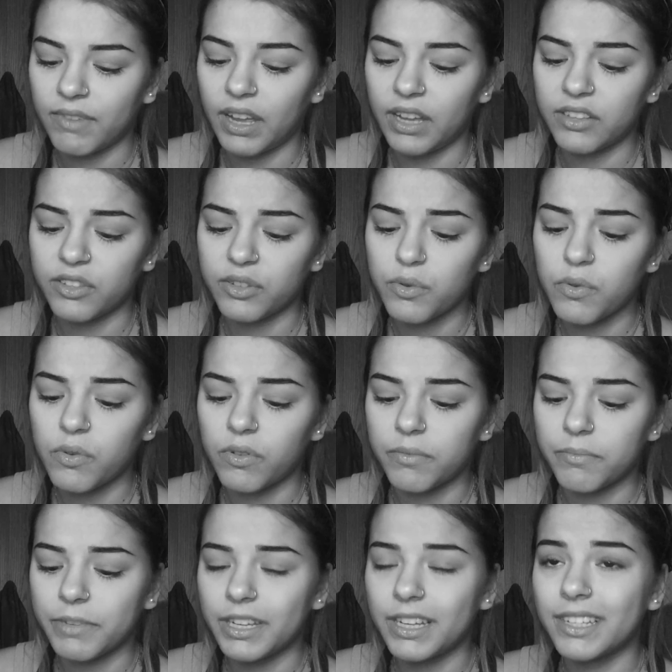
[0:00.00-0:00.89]
at
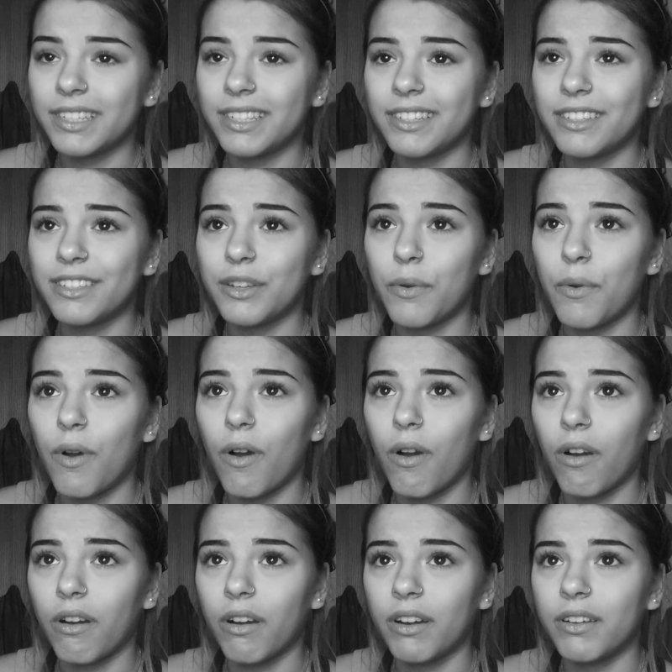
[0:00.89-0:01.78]
school because it's so
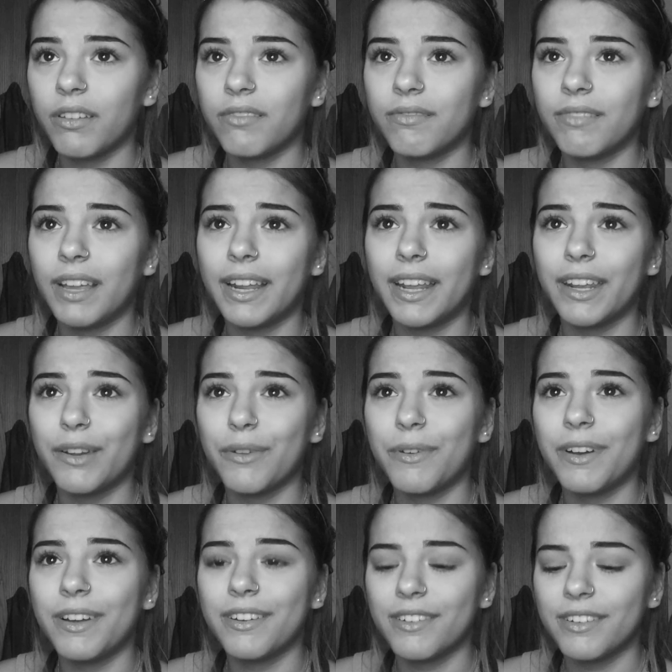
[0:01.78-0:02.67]
hard. I
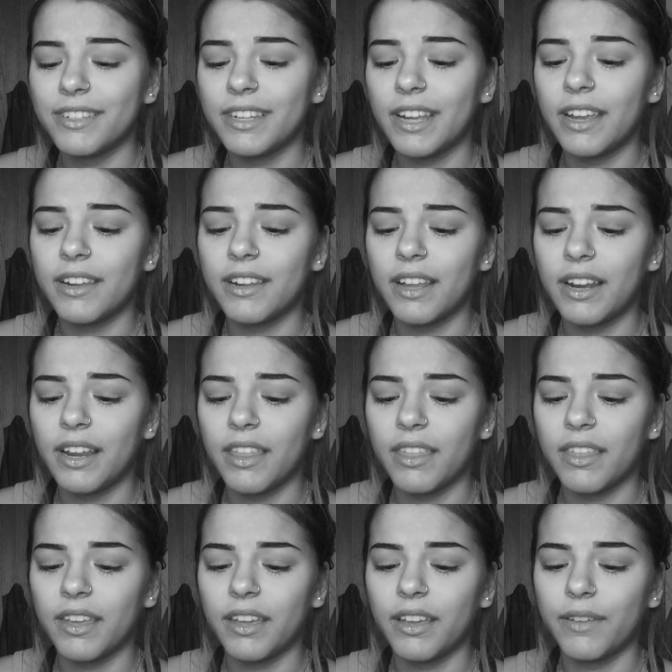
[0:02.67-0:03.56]
don't understand
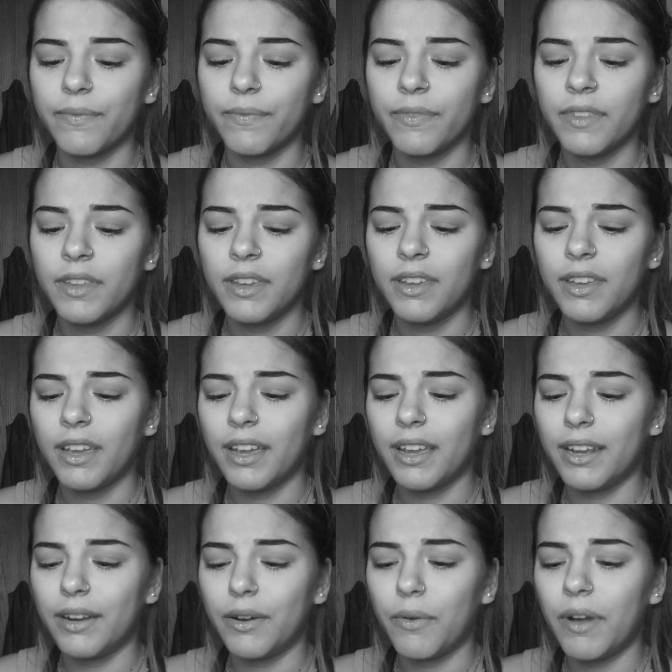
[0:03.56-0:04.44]
anything.
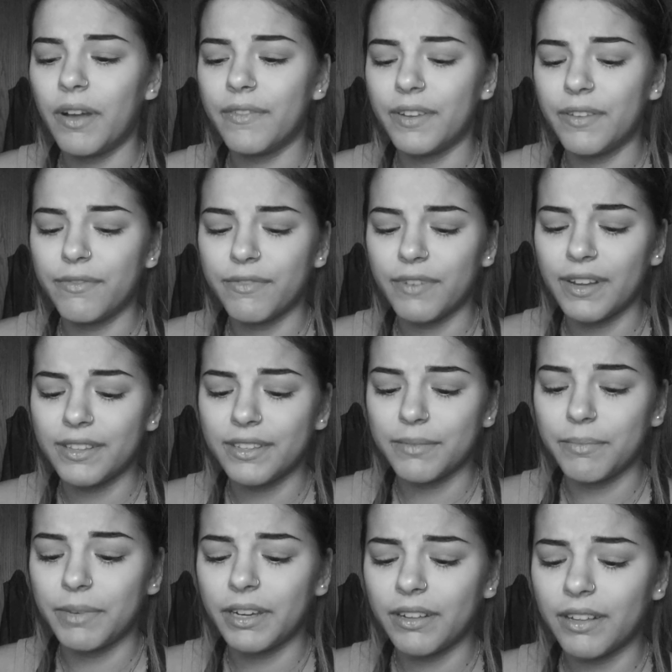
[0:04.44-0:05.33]
I don't have any friends
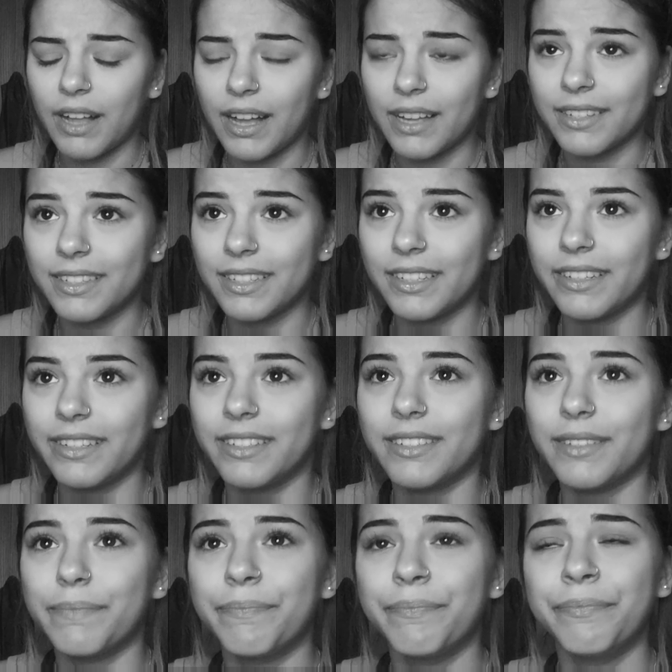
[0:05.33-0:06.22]
in my classes.